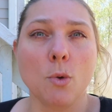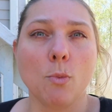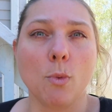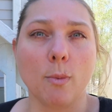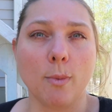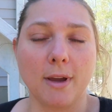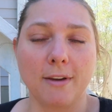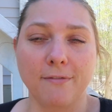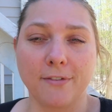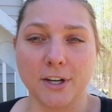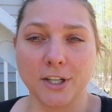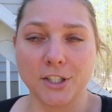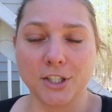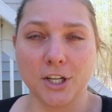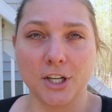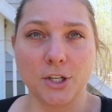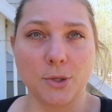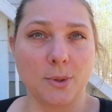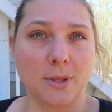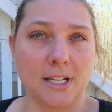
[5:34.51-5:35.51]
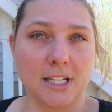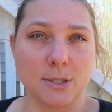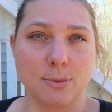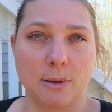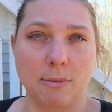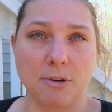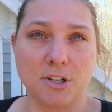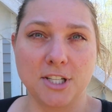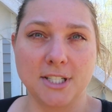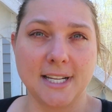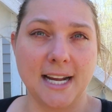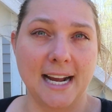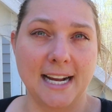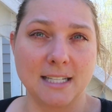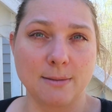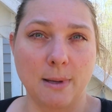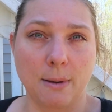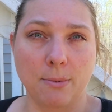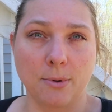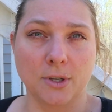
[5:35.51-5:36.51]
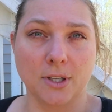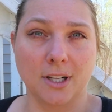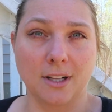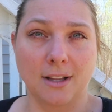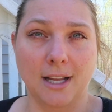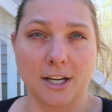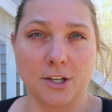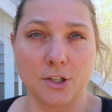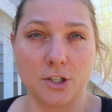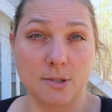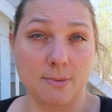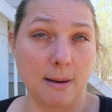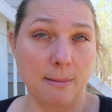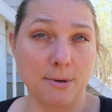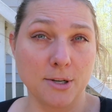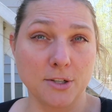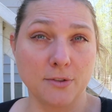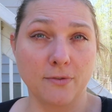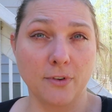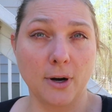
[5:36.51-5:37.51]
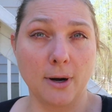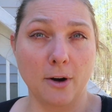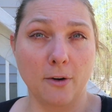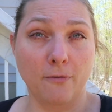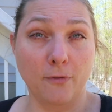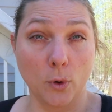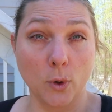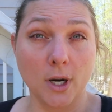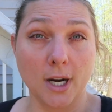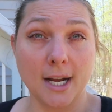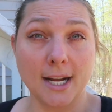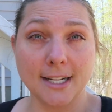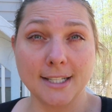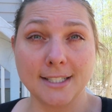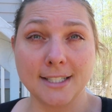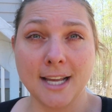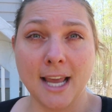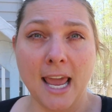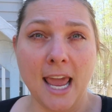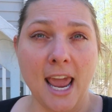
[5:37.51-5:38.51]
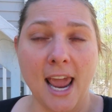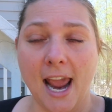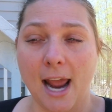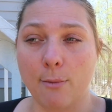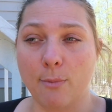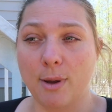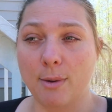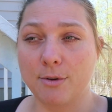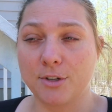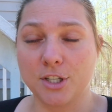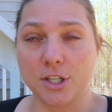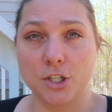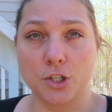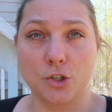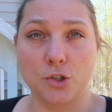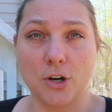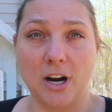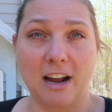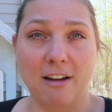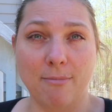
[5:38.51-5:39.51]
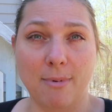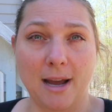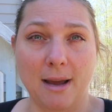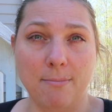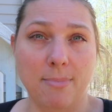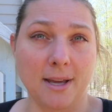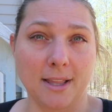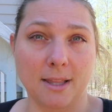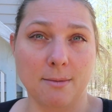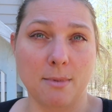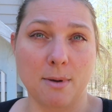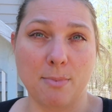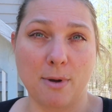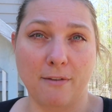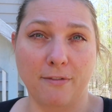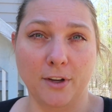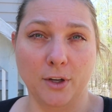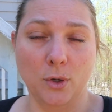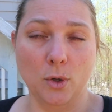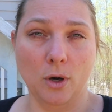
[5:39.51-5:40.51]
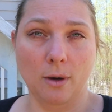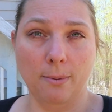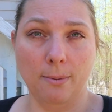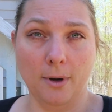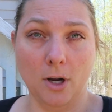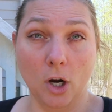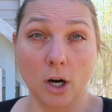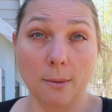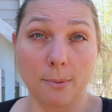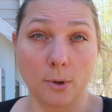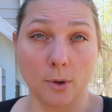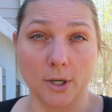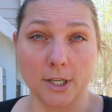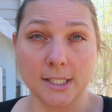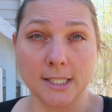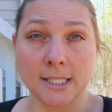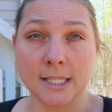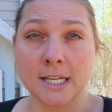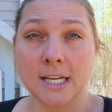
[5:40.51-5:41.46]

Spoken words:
When we first started doing this, we would just ask people to collect newspapers for us, and we would just drive by and pick them up off their carports.